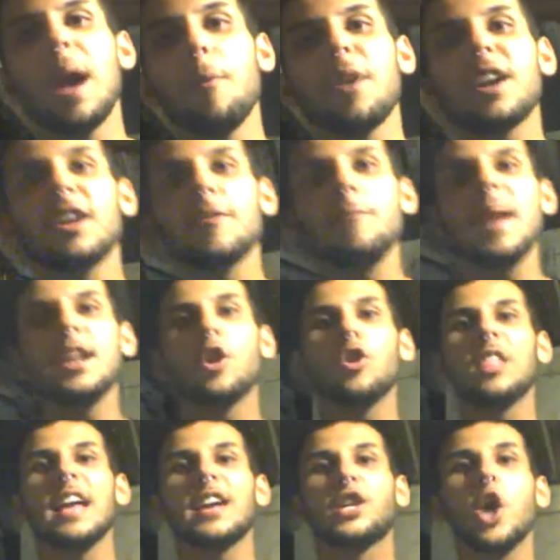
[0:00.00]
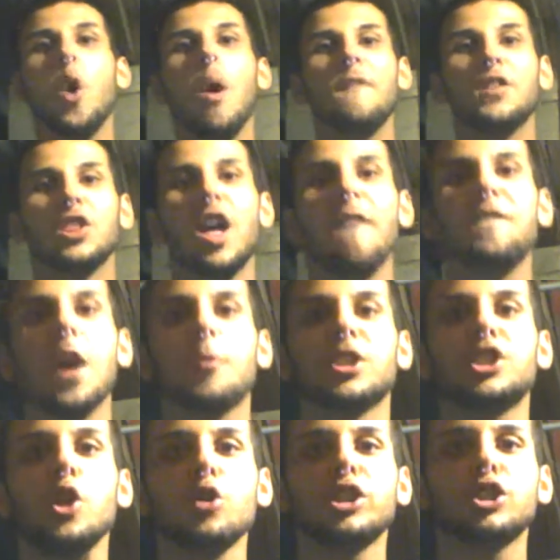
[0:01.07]
What could have made her let go of a love that was
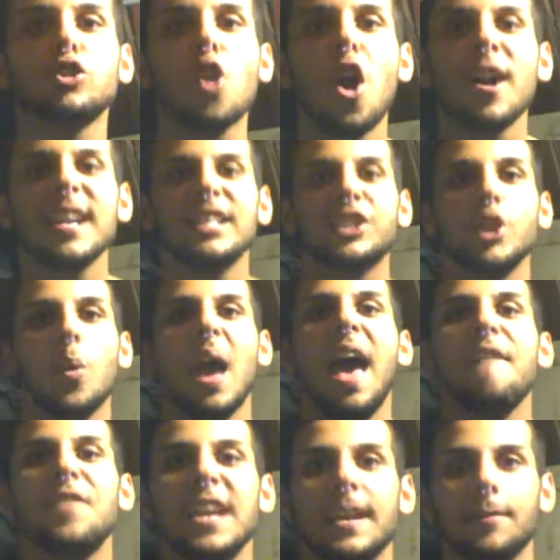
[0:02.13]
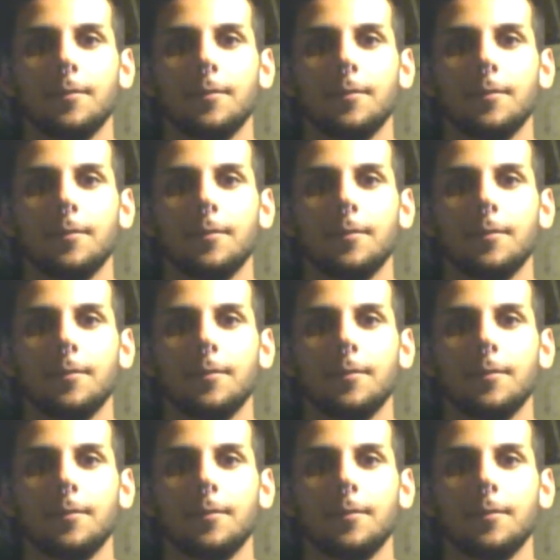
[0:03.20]
so strong and so heavy?